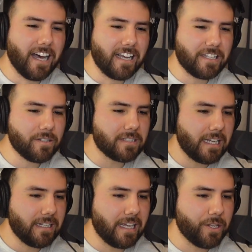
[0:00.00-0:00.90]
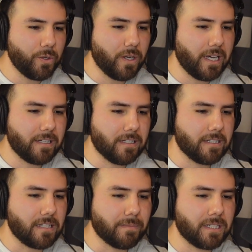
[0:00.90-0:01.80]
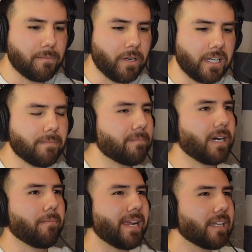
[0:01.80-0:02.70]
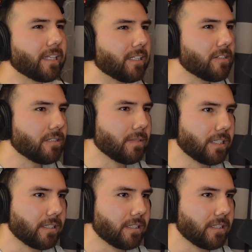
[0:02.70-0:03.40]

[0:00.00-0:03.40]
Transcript: you said that you had something to bring up about mailing or something like